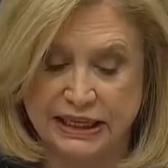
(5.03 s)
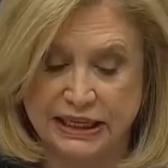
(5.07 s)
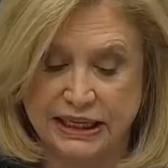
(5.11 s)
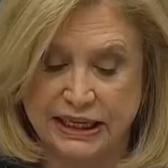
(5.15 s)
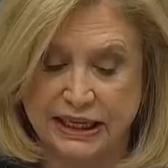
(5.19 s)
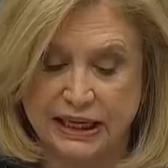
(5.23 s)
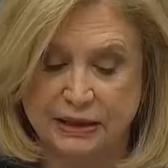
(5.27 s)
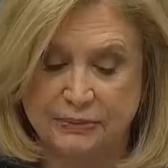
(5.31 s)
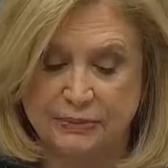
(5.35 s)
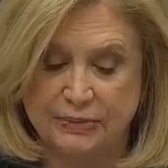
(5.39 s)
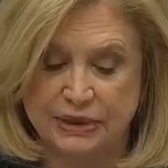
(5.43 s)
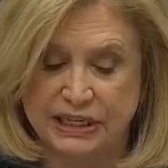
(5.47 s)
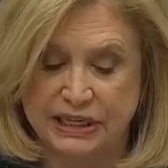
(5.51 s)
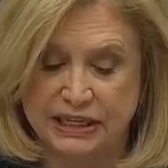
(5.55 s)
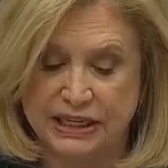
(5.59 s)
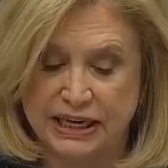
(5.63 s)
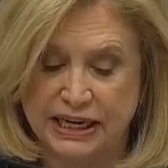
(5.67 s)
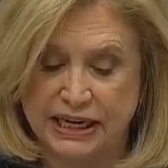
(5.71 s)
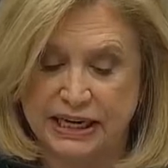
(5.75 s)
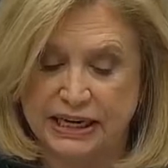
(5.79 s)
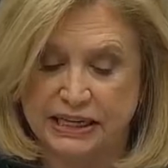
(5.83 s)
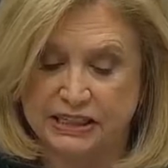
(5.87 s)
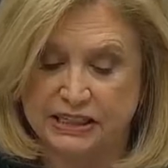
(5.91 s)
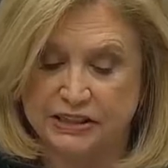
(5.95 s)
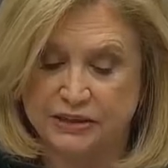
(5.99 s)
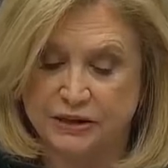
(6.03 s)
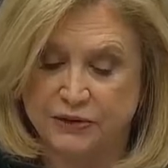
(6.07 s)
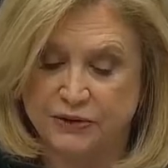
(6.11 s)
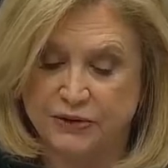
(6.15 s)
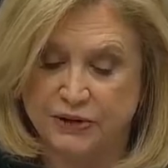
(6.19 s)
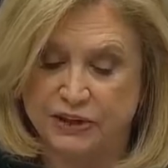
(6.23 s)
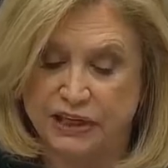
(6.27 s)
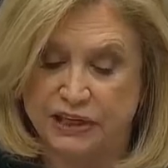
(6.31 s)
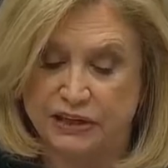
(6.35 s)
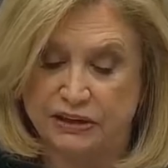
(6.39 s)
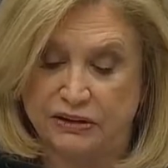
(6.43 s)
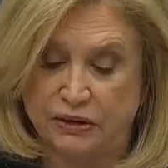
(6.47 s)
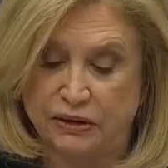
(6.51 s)
I'm being asked over
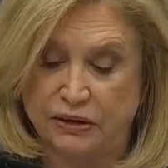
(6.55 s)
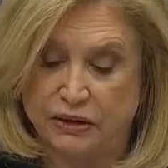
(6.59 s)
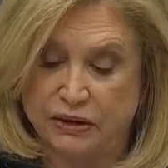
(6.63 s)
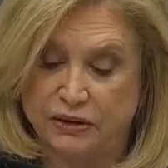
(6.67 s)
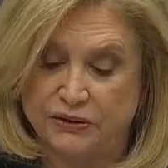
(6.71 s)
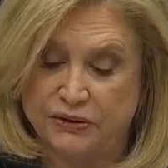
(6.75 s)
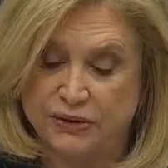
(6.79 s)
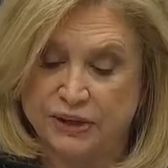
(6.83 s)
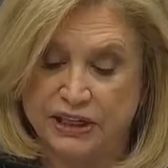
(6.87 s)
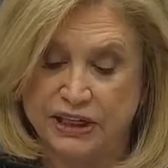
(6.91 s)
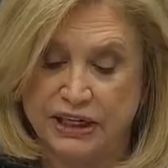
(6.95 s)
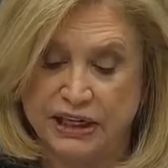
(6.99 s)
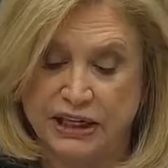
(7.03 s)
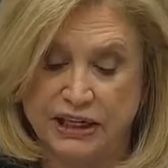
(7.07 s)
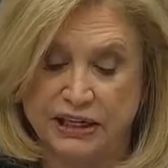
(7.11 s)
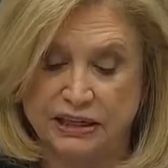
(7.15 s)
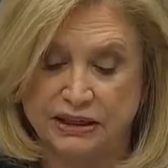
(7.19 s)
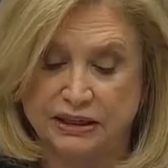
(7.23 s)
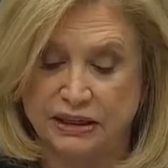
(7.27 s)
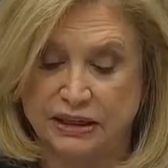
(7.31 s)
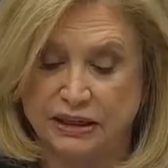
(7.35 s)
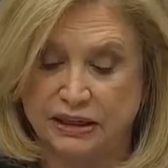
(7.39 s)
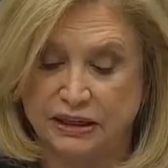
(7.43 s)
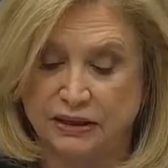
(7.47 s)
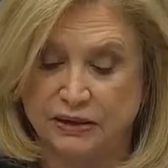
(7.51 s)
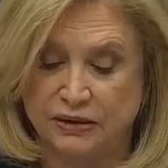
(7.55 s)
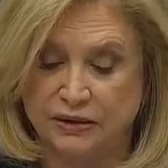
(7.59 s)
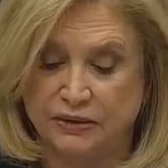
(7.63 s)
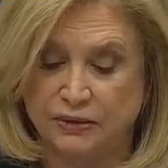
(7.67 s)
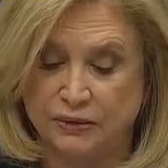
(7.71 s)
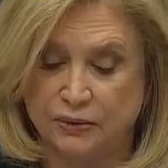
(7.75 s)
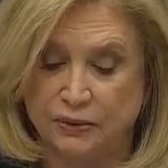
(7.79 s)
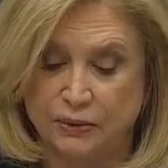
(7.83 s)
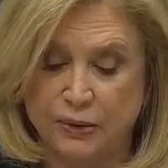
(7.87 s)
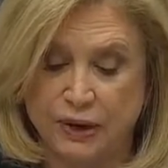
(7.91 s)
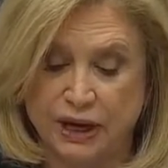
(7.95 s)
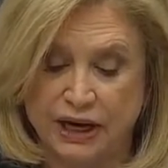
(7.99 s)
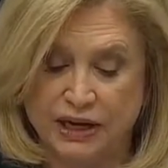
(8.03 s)
and over again uh,
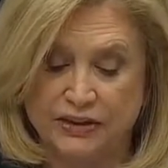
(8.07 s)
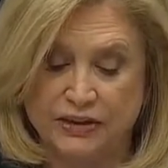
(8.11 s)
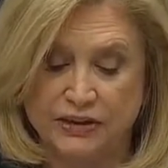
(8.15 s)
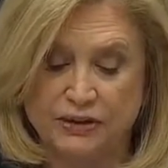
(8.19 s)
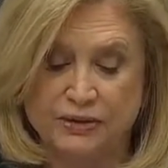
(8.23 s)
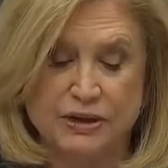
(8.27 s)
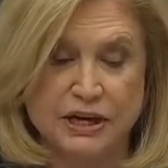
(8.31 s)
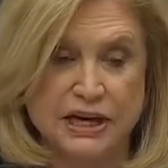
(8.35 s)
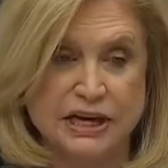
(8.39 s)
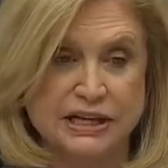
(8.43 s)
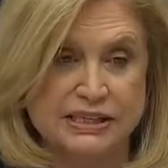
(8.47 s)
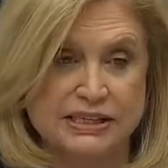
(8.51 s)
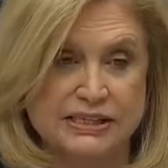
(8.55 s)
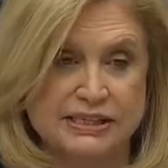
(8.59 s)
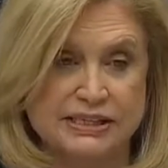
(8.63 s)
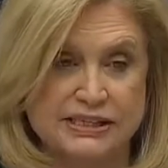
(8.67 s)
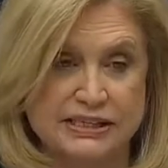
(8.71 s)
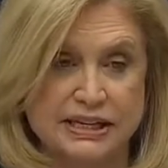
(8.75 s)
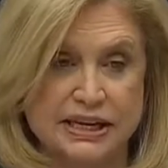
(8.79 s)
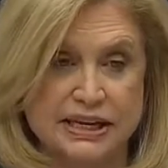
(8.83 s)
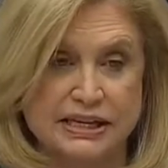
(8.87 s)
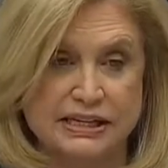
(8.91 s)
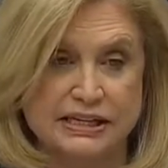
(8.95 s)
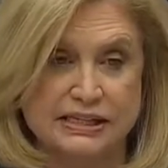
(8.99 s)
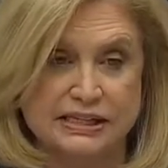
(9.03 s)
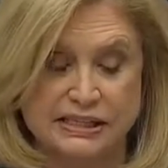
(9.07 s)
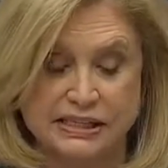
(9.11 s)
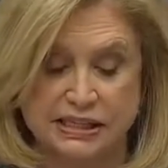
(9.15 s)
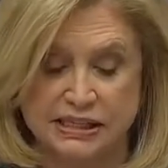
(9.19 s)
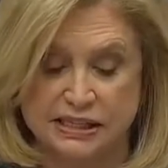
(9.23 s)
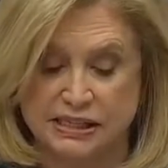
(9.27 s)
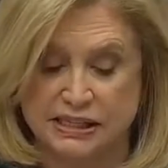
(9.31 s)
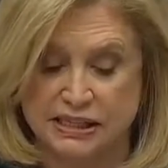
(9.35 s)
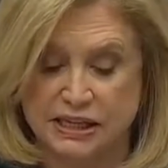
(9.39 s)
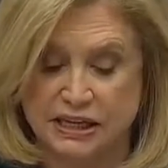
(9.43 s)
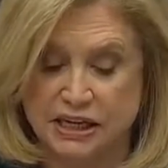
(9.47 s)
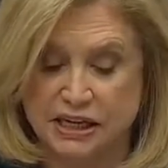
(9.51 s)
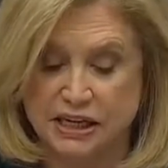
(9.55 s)
why the United States
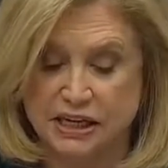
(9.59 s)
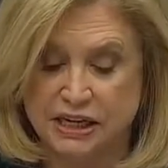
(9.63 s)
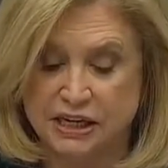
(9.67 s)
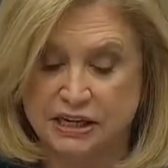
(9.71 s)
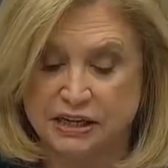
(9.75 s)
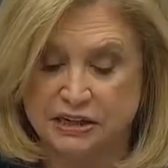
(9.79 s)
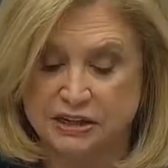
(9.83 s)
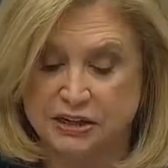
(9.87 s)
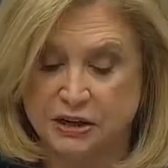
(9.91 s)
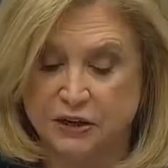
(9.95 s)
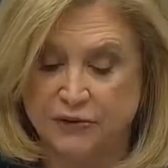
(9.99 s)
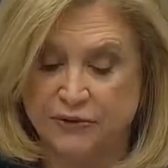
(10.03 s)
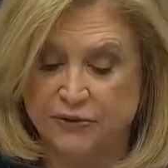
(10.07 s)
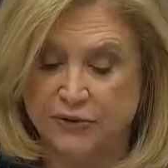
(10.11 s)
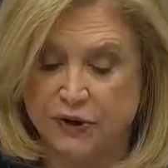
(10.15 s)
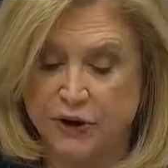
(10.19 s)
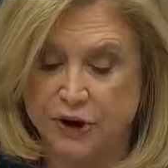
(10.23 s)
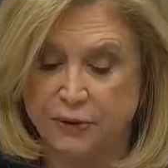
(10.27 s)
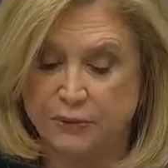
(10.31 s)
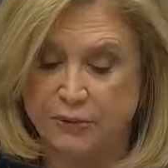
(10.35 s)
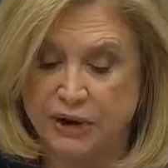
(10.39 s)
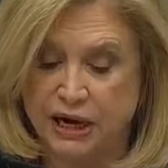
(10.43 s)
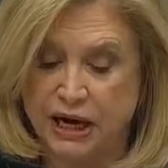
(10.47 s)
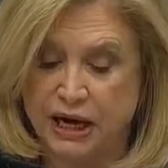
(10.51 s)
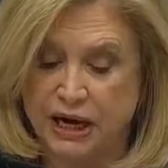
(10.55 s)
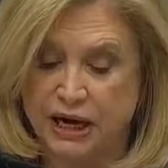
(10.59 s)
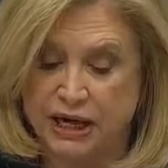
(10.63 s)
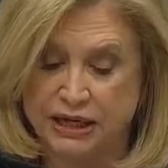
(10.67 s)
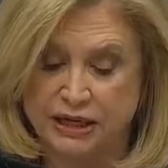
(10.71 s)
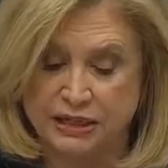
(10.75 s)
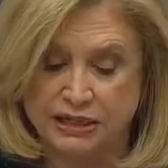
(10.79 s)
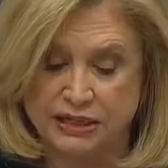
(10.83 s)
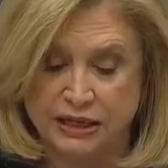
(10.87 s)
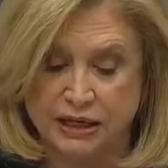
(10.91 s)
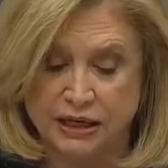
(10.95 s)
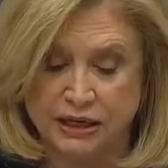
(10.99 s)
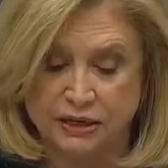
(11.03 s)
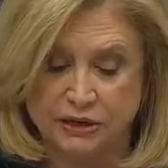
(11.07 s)
is so far behind
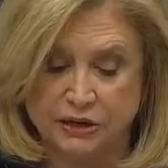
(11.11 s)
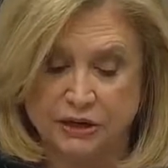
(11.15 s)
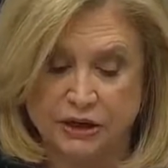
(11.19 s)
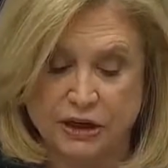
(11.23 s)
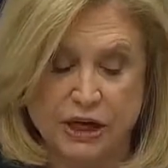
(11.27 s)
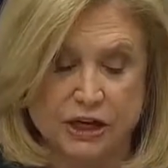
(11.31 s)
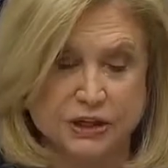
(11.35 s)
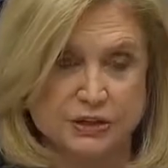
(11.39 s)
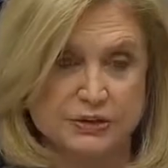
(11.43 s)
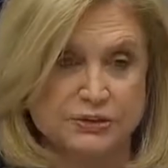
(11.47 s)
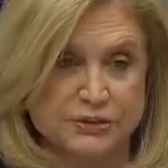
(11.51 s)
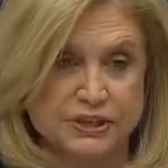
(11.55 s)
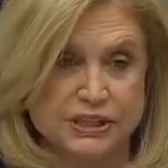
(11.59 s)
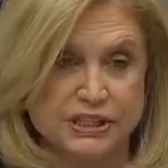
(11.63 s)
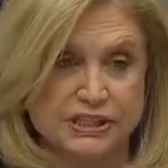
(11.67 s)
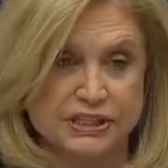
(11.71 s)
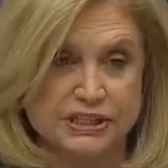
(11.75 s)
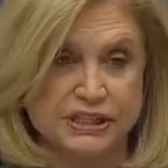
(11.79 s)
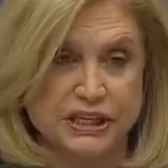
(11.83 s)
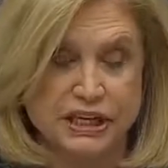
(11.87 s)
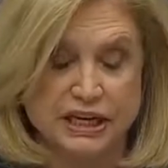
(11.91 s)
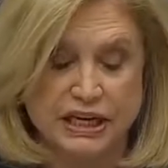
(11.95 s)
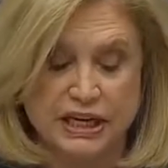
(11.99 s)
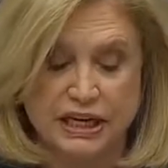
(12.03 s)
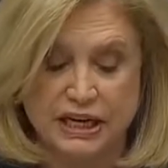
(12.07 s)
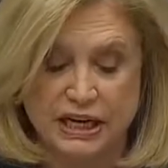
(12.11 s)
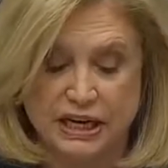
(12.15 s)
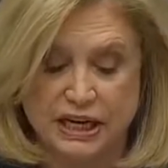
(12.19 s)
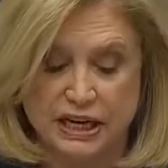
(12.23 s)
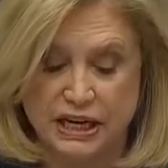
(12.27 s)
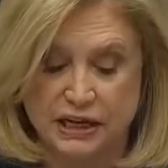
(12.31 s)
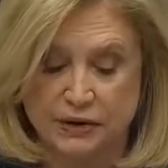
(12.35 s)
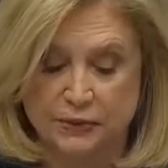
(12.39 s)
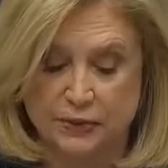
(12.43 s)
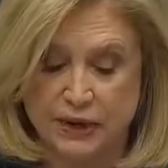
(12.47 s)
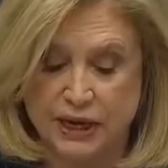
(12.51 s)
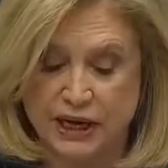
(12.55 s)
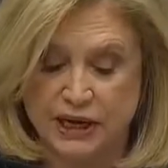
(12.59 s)
other countries
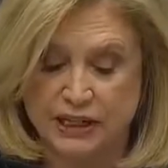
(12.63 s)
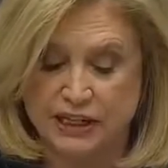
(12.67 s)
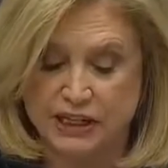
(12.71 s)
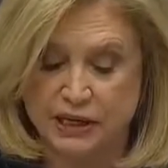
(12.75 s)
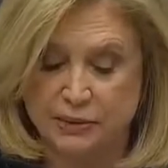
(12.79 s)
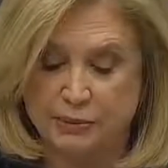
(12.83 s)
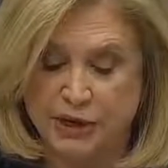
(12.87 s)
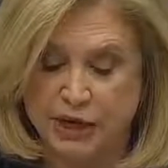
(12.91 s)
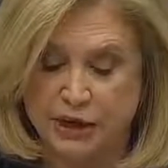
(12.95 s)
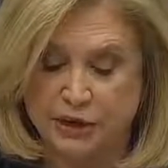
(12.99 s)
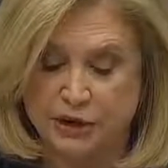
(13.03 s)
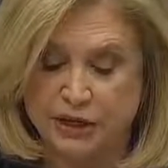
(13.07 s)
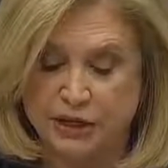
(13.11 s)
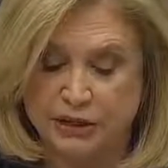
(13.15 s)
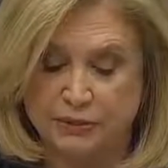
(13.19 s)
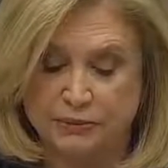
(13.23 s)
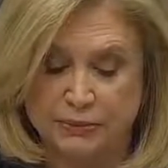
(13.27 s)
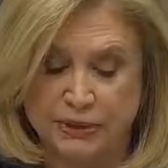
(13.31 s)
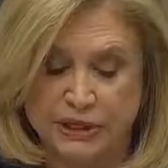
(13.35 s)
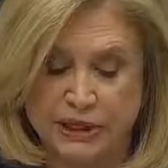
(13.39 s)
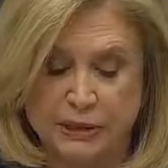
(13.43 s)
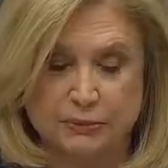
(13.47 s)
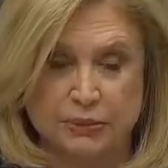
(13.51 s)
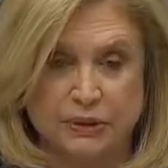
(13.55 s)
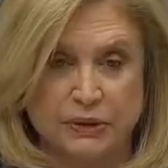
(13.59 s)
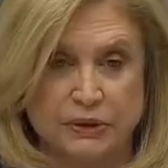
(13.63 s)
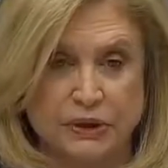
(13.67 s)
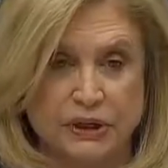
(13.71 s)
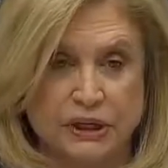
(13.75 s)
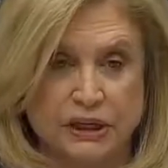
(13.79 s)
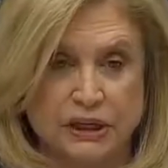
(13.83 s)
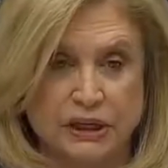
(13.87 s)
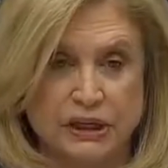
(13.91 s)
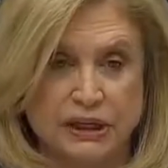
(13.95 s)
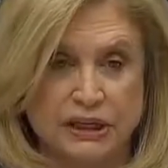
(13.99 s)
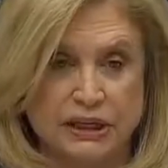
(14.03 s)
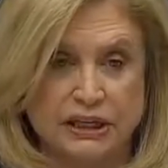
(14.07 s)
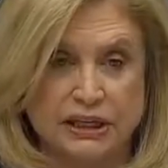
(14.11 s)
and why the American people
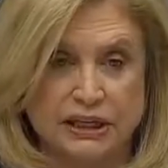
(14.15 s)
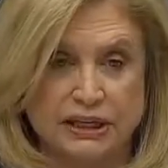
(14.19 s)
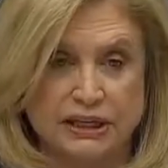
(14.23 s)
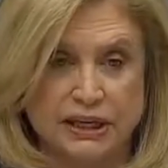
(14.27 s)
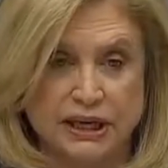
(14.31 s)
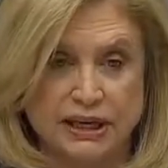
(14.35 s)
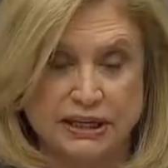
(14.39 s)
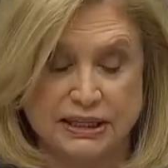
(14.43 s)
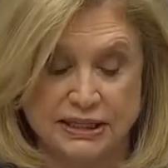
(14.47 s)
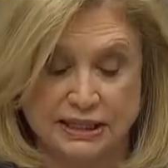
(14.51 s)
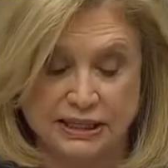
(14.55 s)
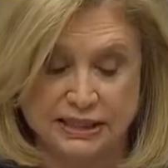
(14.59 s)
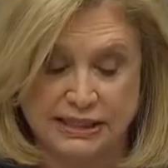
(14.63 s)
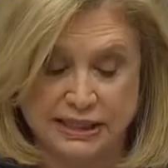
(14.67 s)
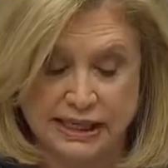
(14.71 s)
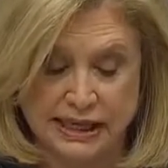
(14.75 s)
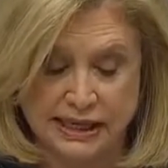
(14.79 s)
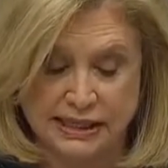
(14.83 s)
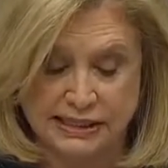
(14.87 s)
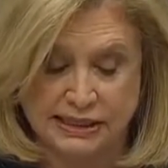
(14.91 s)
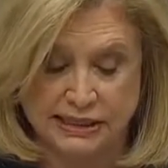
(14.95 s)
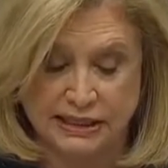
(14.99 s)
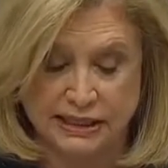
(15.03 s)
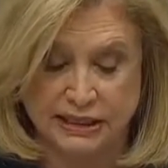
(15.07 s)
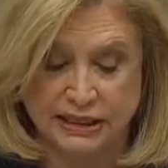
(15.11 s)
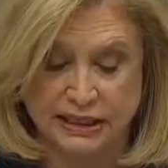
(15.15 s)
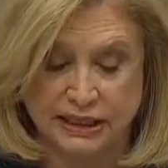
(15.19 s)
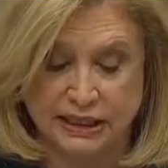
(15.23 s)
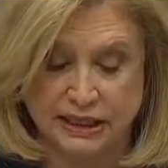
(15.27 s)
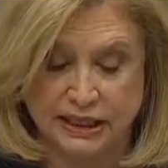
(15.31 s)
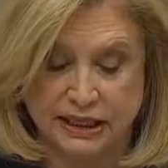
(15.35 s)
cannot get tested.